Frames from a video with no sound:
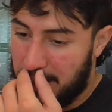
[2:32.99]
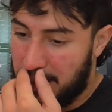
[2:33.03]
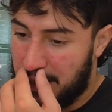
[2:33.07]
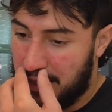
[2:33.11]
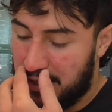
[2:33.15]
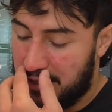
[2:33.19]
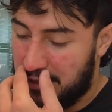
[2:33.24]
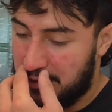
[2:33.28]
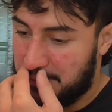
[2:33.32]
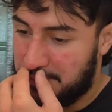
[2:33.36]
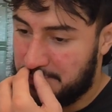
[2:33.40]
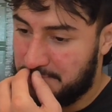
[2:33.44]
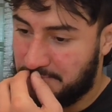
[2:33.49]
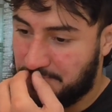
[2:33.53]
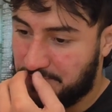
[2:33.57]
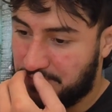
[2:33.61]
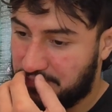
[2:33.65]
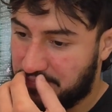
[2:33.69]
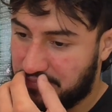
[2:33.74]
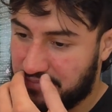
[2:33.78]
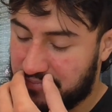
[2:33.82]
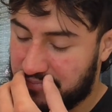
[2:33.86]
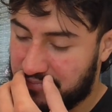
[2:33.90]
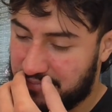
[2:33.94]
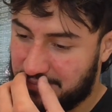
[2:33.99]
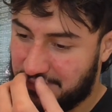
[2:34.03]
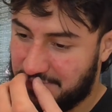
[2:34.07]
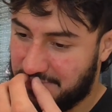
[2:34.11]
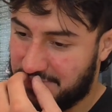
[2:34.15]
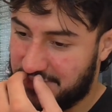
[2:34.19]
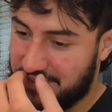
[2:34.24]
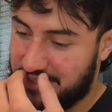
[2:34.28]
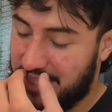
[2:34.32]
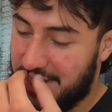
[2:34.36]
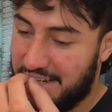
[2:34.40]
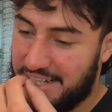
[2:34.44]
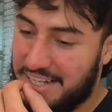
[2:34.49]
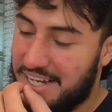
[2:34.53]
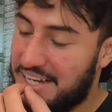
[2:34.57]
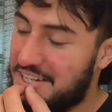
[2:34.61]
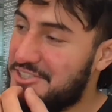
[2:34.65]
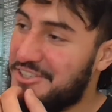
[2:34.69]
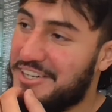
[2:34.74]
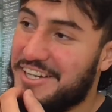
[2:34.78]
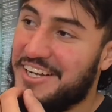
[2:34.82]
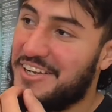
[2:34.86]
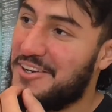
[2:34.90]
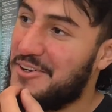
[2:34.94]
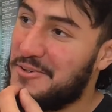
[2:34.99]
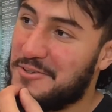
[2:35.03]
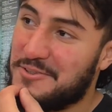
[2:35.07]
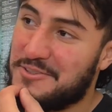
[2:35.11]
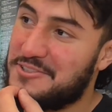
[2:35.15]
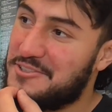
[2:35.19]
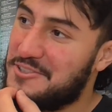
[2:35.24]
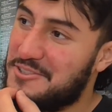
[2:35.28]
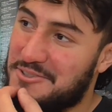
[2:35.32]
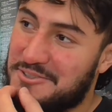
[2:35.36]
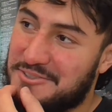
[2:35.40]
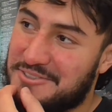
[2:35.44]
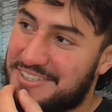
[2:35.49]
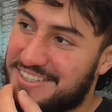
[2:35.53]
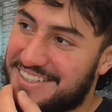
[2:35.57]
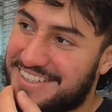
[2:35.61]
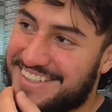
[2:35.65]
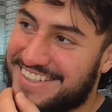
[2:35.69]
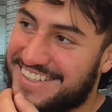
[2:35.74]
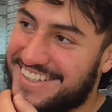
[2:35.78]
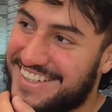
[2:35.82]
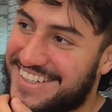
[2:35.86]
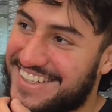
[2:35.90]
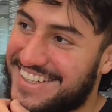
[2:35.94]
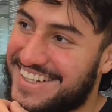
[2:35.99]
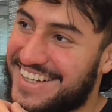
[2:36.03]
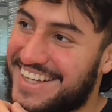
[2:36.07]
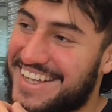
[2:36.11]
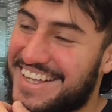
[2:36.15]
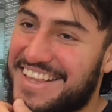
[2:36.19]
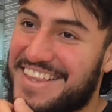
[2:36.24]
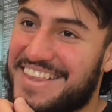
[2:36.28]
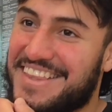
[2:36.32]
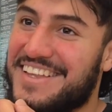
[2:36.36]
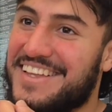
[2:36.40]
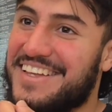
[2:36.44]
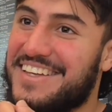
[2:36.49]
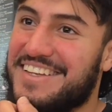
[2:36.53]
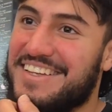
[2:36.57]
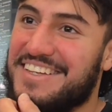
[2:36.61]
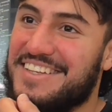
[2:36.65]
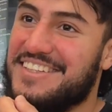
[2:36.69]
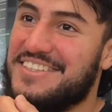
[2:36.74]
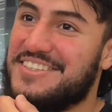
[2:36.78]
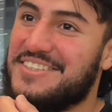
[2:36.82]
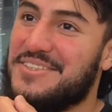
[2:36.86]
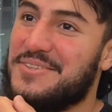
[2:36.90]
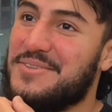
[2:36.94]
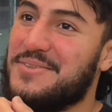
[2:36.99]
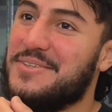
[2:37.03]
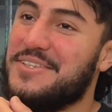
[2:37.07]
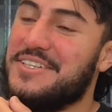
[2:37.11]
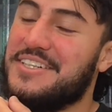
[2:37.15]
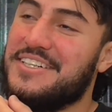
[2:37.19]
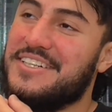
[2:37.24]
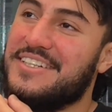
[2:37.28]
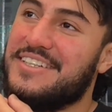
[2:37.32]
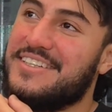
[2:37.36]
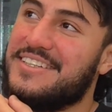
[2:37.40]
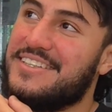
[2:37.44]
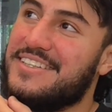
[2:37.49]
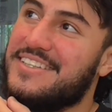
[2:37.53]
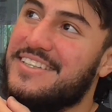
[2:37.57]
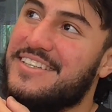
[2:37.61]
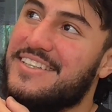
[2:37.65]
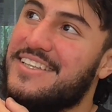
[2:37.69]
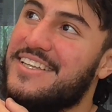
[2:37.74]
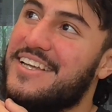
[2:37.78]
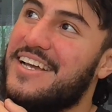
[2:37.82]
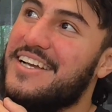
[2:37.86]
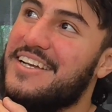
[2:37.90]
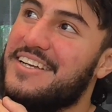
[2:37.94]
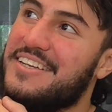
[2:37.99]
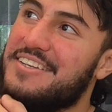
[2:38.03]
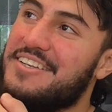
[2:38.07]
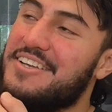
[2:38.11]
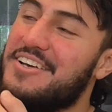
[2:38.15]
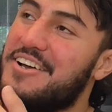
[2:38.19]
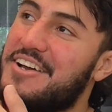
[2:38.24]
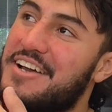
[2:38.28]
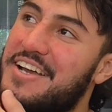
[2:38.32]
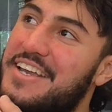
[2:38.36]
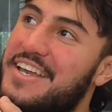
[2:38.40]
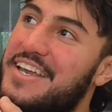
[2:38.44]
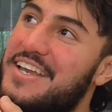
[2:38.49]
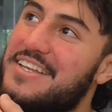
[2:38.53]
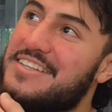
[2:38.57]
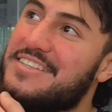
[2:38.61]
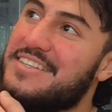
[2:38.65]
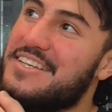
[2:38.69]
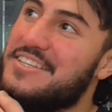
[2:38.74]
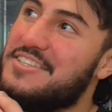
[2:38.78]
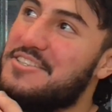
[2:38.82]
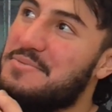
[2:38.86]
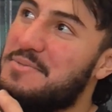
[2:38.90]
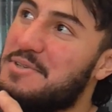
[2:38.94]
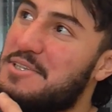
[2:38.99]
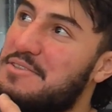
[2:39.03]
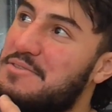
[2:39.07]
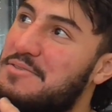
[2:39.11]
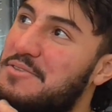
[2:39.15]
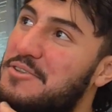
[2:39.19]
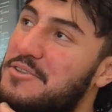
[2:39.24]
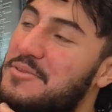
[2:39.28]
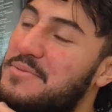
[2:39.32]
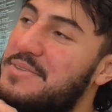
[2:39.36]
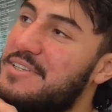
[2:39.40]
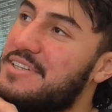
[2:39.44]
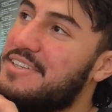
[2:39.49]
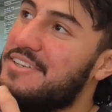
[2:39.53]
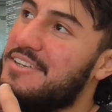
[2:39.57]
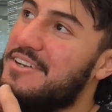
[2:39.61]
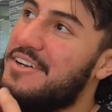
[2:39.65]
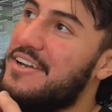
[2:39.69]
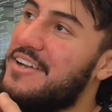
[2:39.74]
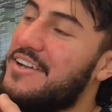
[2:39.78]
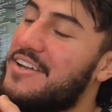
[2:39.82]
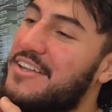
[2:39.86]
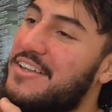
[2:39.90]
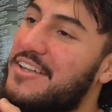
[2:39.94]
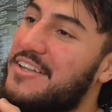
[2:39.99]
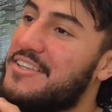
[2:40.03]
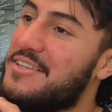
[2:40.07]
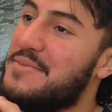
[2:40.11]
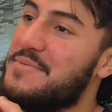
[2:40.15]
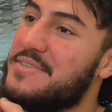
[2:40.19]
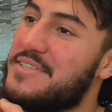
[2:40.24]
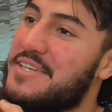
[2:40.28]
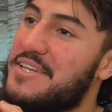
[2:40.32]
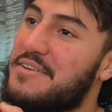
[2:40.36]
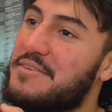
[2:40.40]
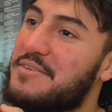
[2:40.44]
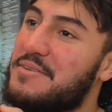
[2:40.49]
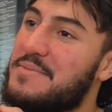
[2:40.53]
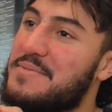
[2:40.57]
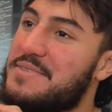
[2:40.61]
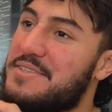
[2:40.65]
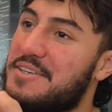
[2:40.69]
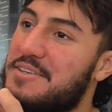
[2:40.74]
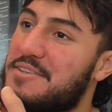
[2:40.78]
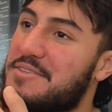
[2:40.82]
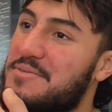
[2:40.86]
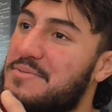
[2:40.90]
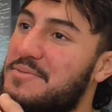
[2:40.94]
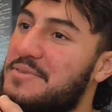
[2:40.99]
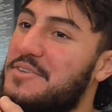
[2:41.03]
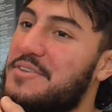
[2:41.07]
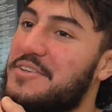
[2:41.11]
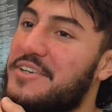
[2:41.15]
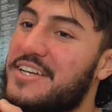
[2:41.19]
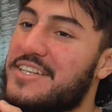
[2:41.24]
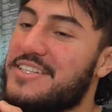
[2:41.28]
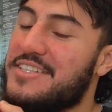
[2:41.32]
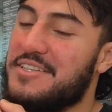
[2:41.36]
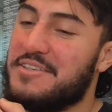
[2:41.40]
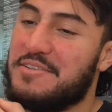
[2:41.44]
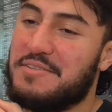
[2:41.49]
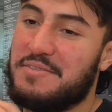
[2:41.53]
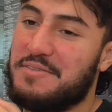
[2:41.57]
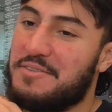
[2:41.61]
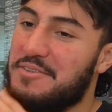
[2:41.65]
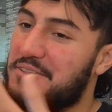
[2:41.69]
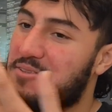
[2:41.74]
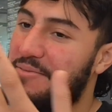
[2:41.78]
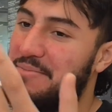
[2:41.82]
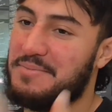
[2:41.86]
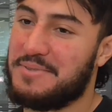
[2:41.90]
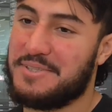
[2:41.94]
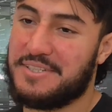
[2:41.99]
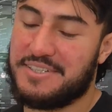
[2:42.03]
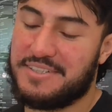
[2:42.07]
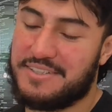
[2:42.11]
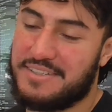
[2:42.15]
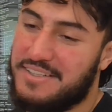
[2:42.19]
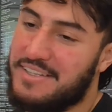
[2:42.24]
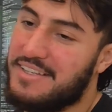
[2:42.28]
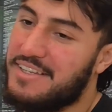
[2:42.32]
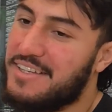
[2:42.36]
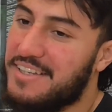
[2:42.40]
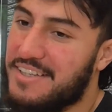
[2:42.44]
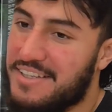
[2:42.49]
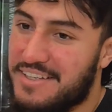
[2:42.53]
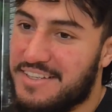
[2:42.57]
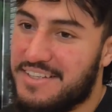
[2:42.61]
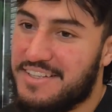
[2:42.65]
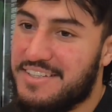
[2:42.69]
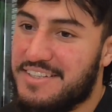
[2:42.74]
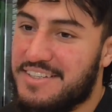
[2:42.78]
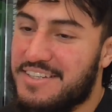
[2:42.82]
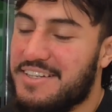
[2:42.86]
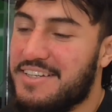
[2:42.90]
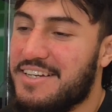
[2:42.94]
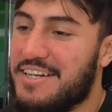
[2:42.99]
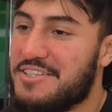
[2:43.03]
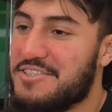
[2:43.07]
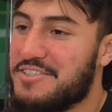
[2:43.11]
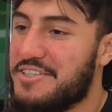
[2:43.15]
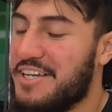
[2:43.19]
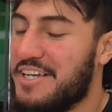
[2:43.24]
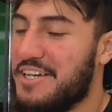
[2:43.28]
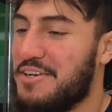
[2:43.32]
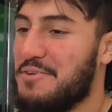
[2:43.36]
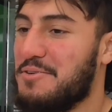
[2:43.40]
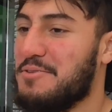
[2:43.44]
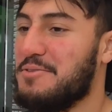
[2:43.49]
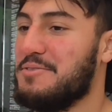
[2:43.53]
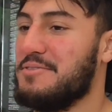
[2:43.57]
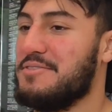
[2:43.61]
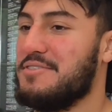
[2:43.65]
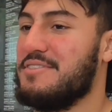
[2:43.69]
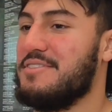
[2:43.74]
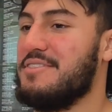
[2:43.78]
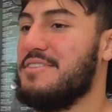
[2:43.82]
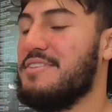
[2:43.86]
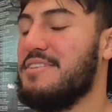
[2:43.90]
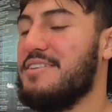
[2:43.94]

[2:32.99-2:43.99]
But, guys are getting old, too. So, I can't say too much for them. I'll let them say it themselves when you guys interview them. But, yeah, guys are getting old.